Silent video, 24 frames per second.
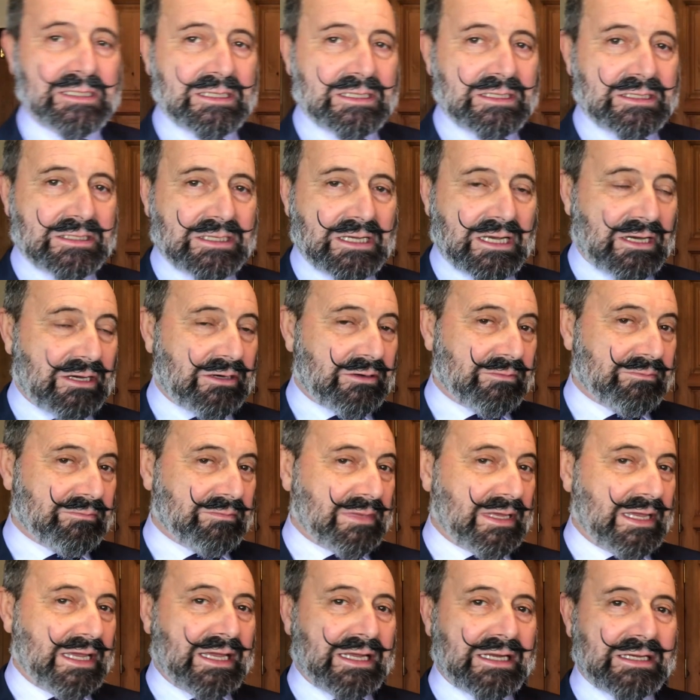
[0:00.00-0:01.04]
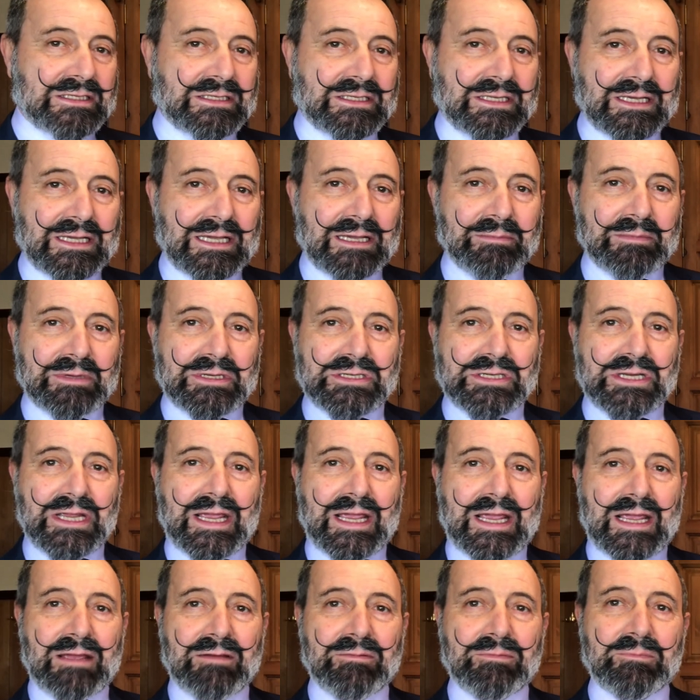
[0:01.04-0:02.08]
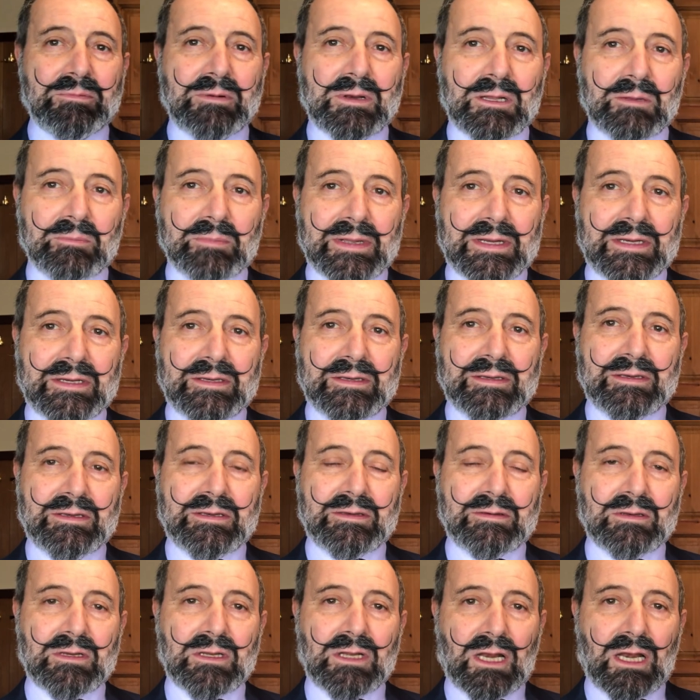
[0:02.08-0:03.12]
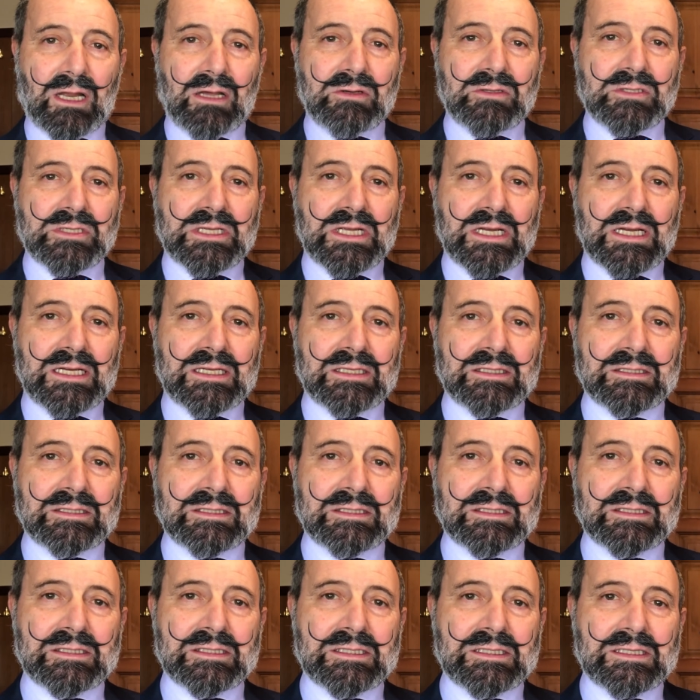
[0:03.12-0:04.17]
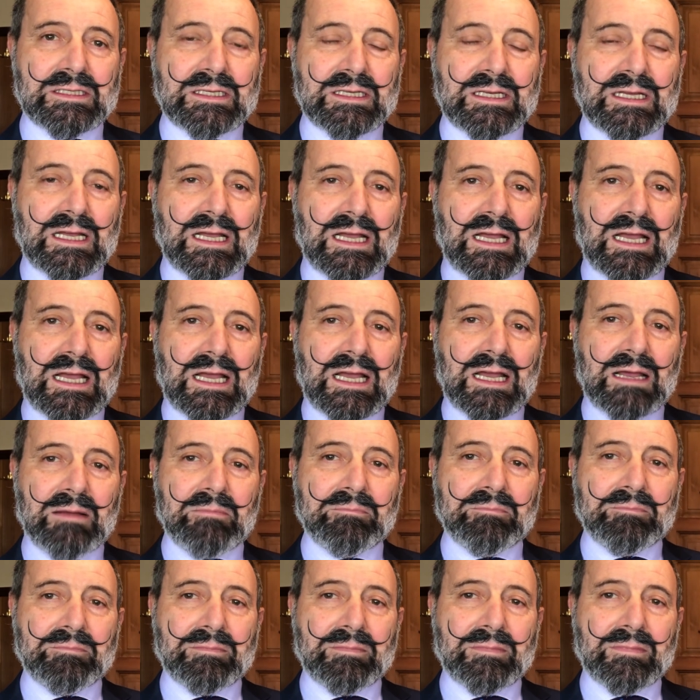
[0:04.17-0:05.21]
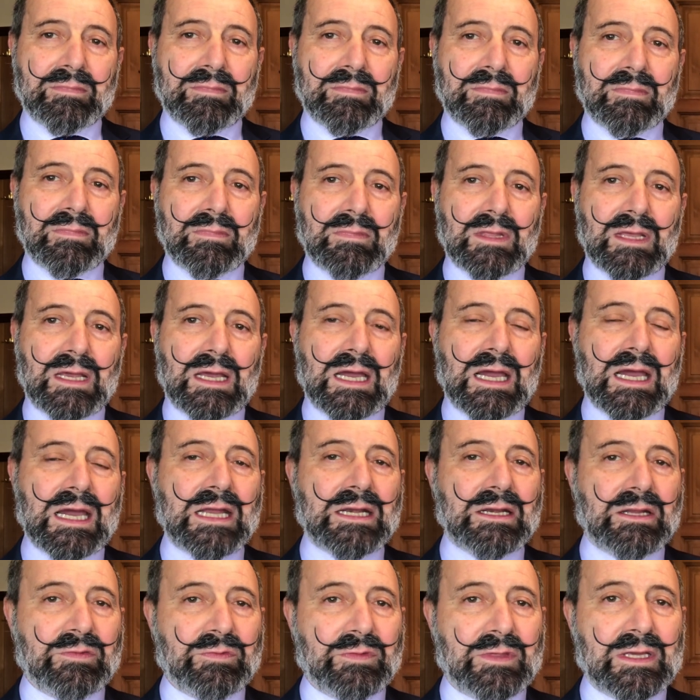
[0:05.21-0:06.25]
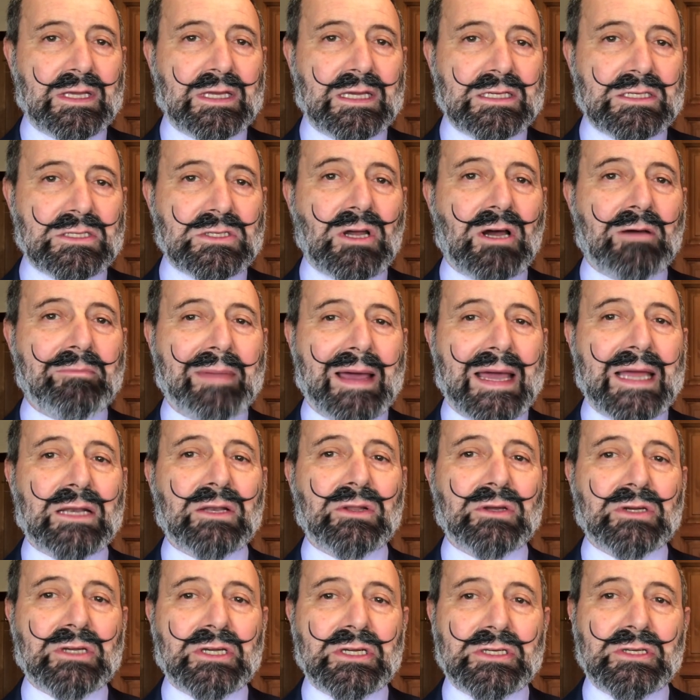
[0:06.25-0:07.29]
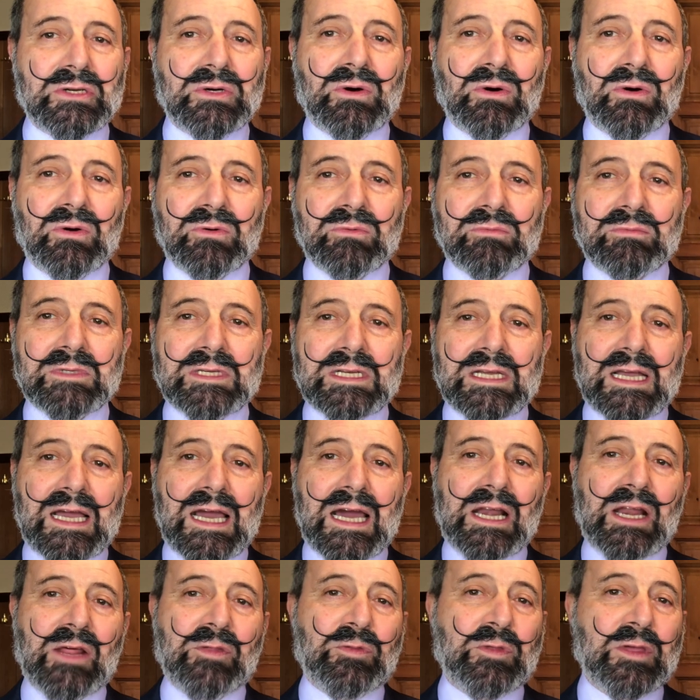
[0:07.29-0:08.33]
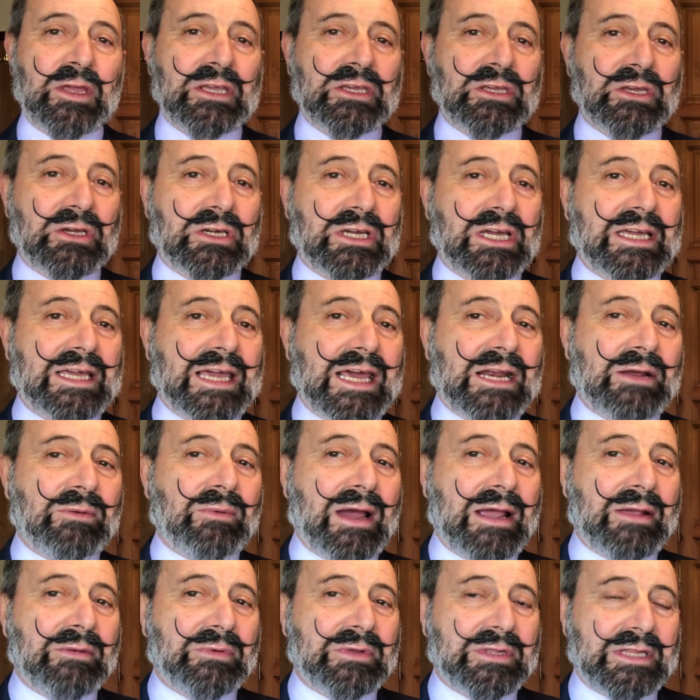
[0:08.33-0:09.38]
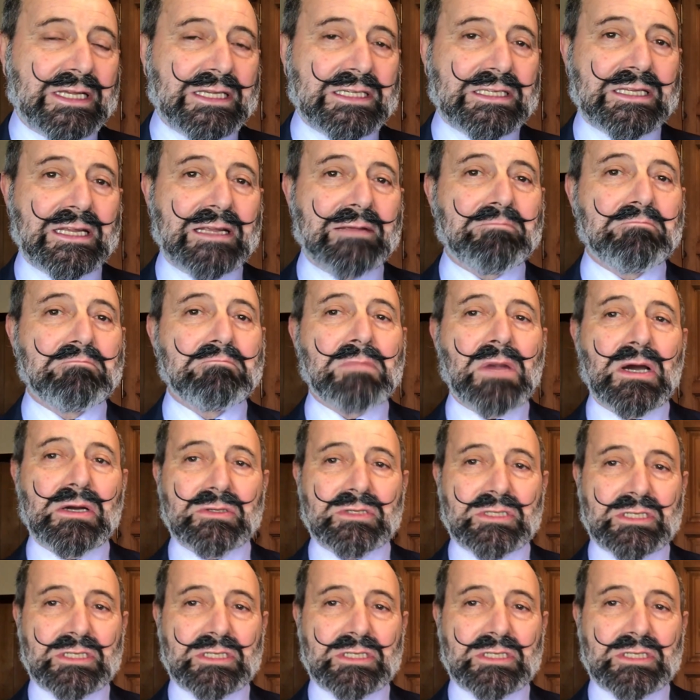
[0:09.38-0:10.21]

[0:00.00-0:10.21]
So here's the image here, a little bit closer, and I think it's not a bad look at all, and I think you could get away with this in most